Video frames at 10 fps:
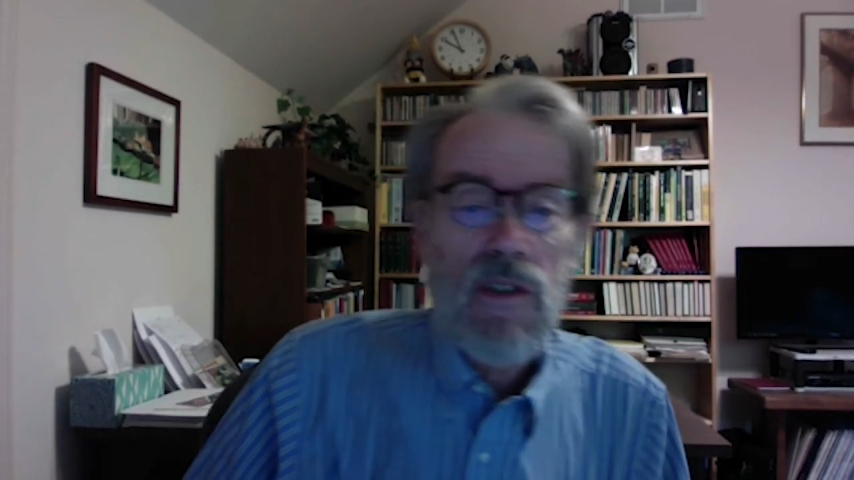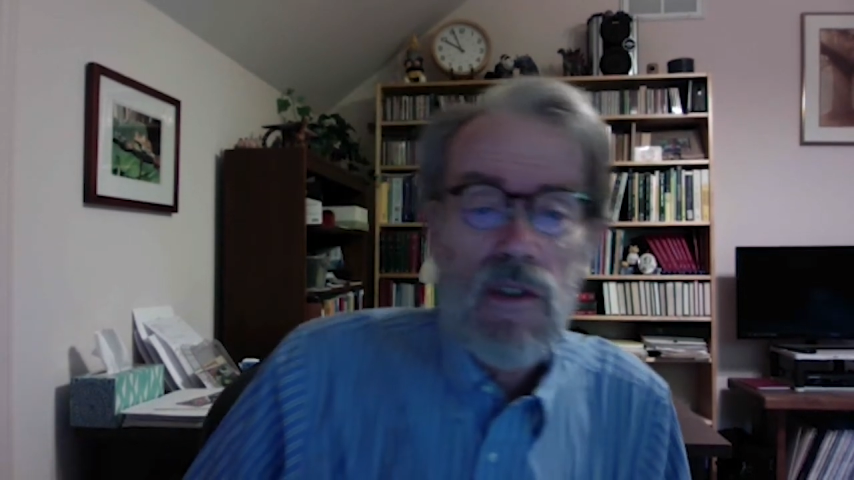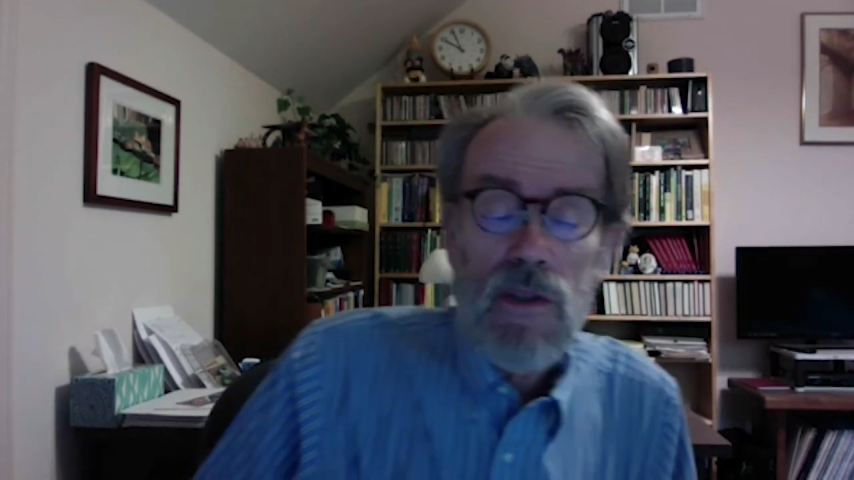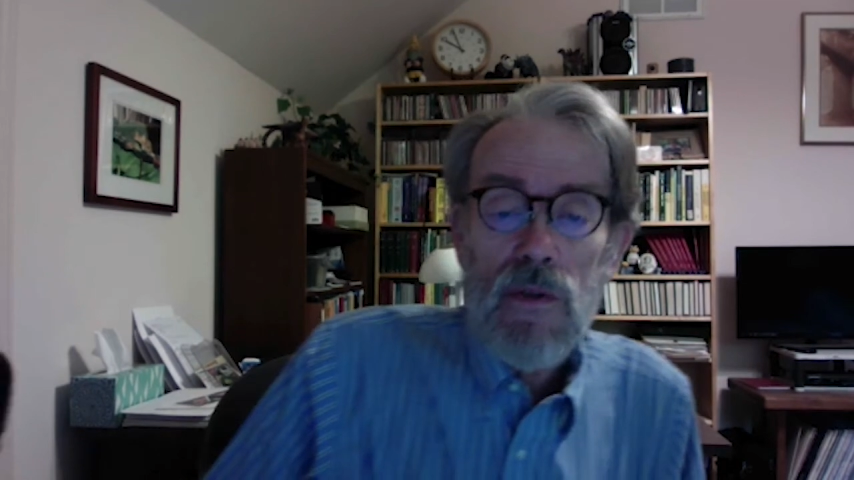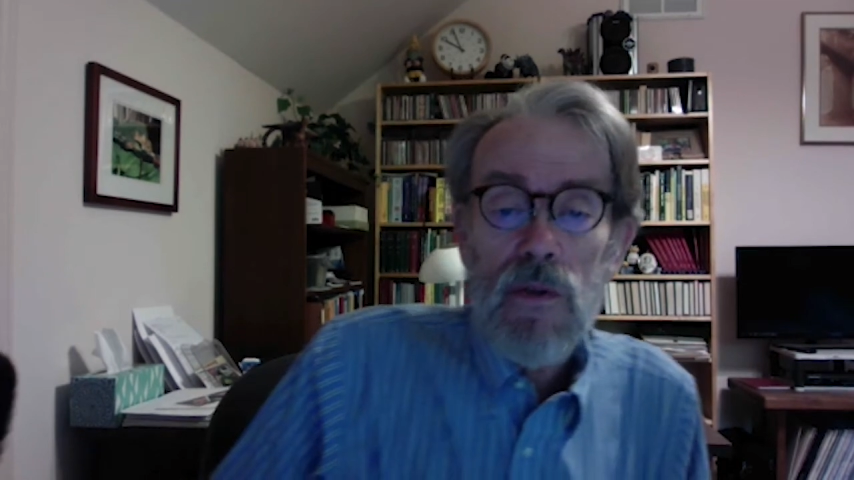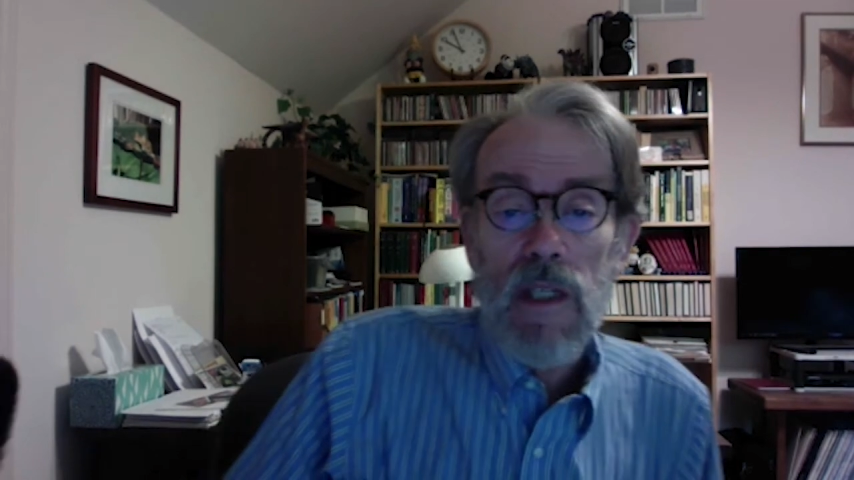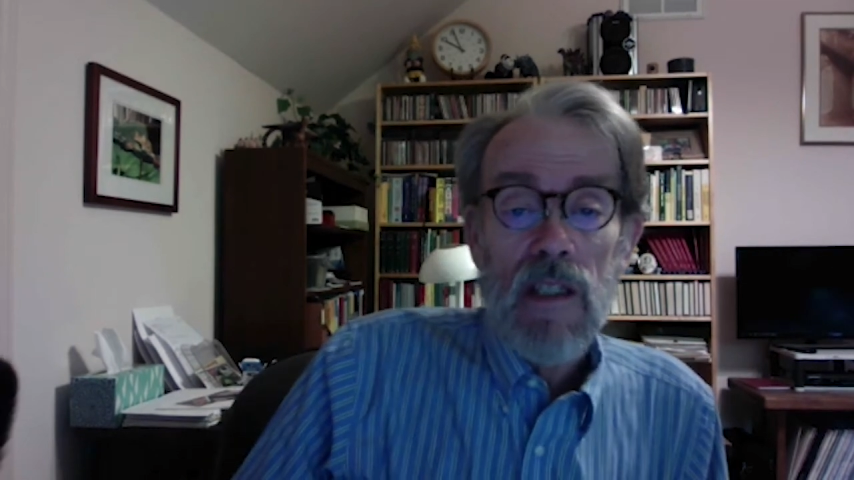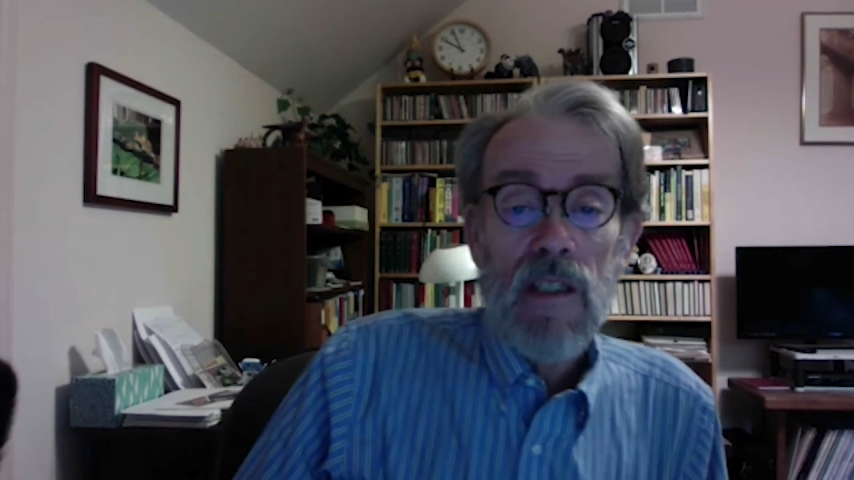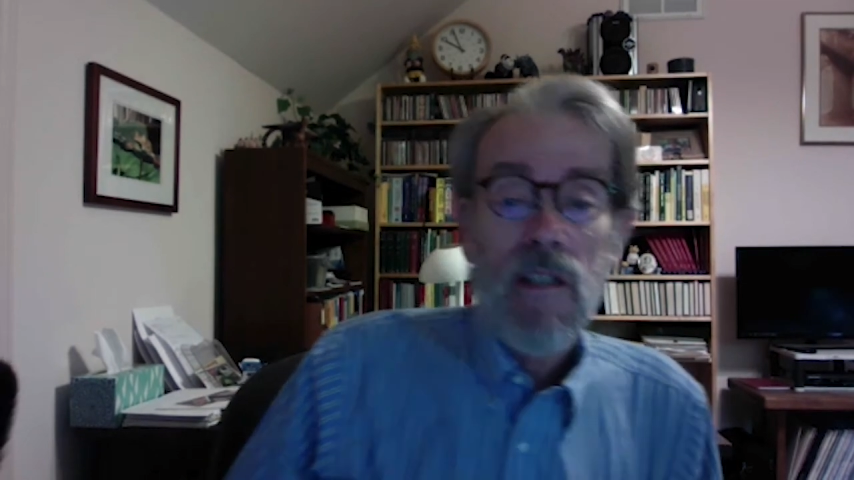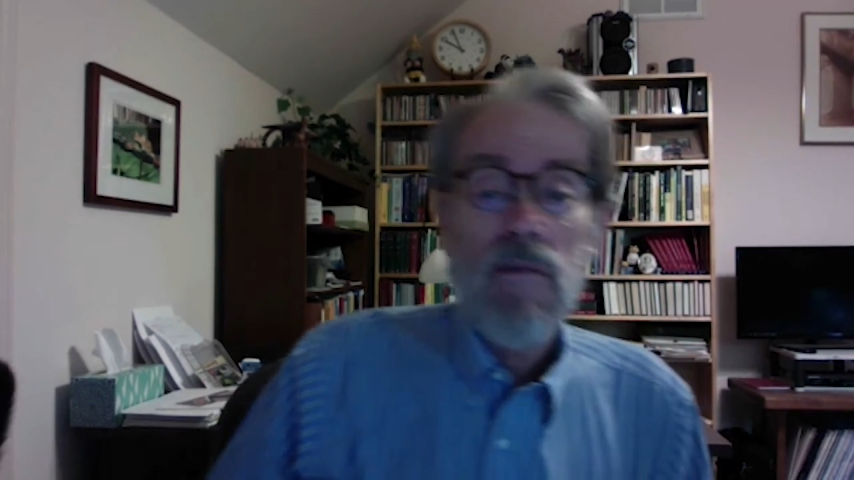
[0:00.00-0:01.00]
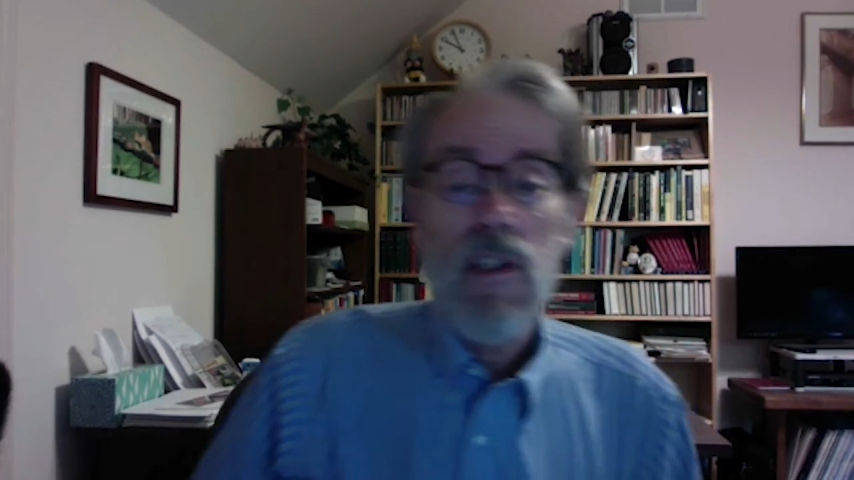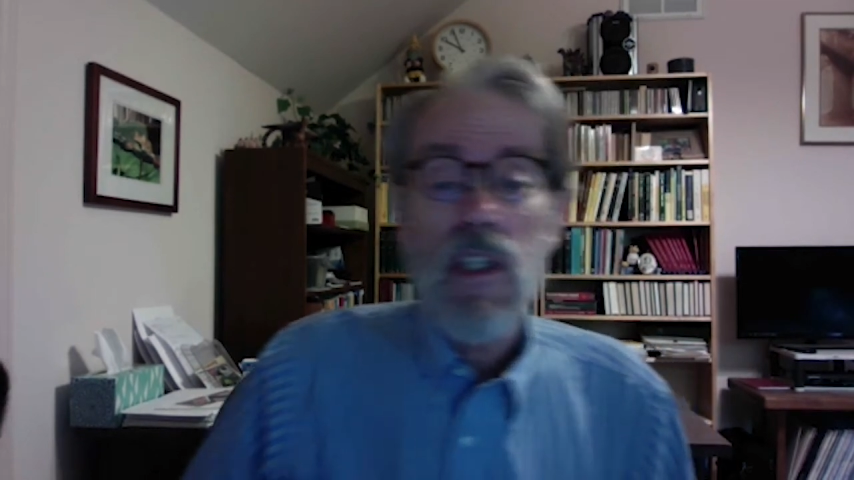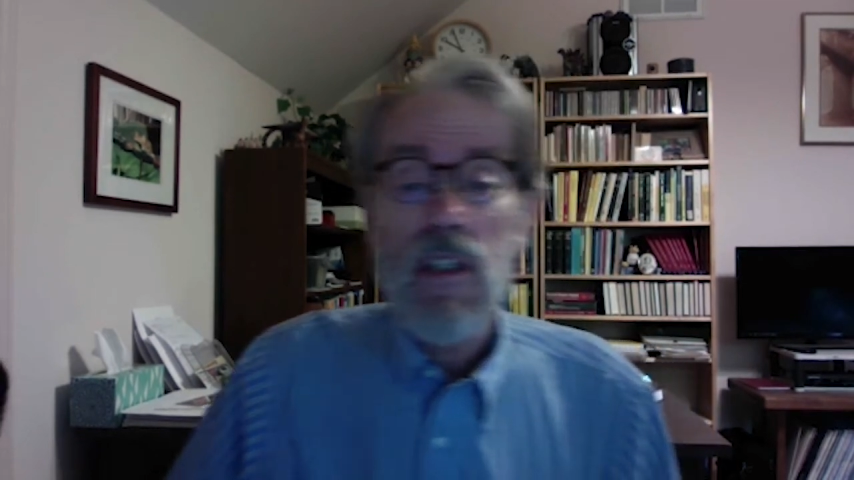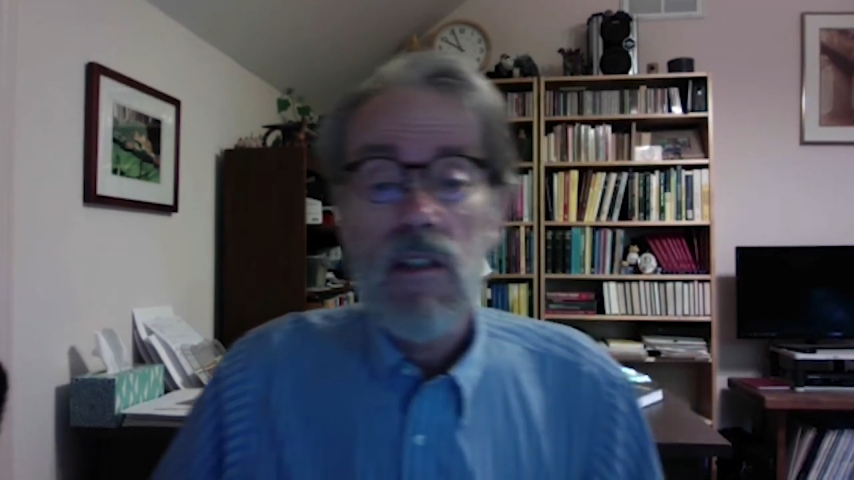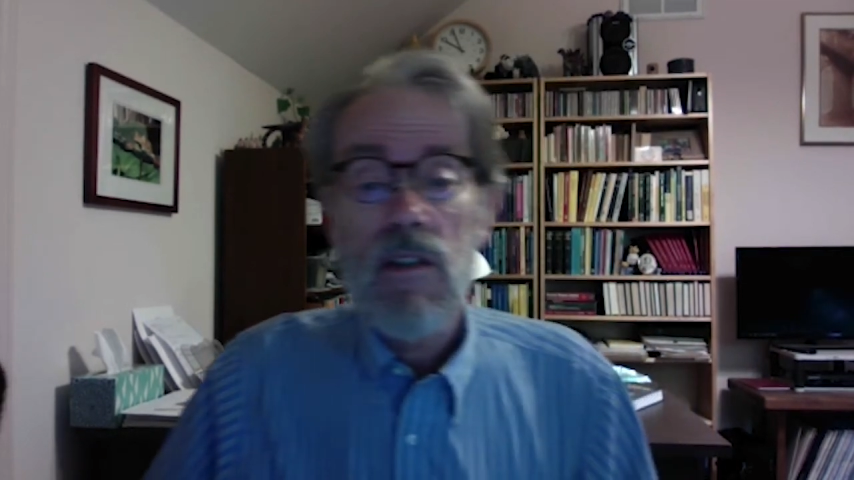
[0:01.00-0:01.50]
too
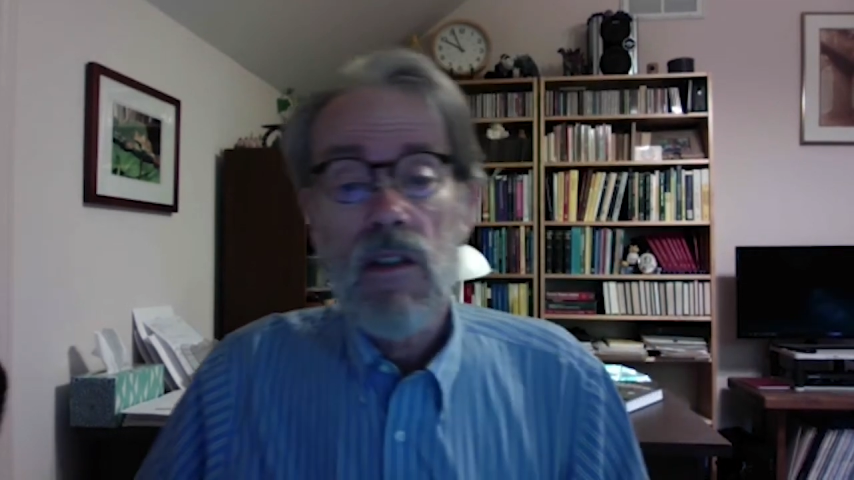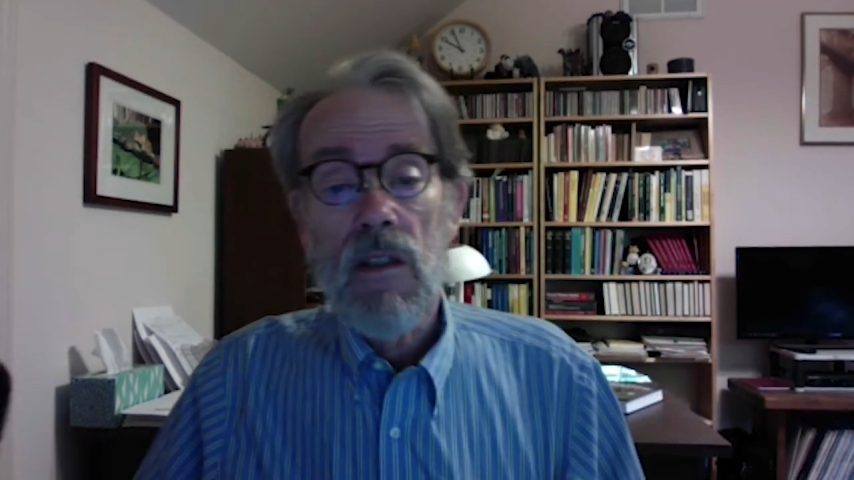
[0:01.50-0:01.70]
inconvenient.